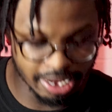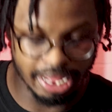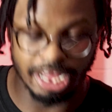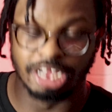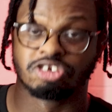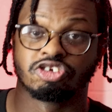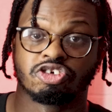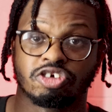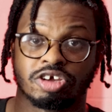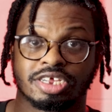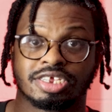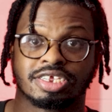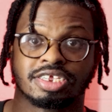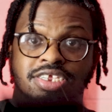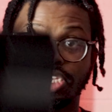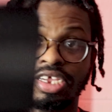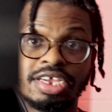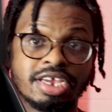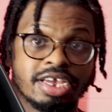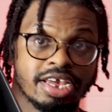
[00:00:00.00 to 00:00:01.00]
As you can
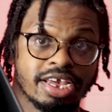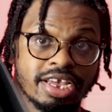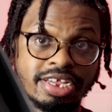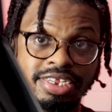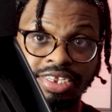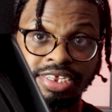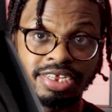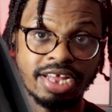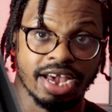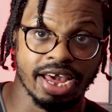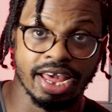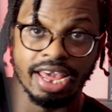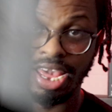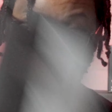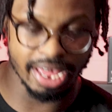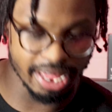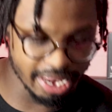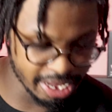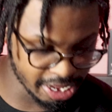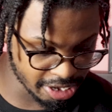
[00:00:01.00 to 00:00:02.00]
see, it's not in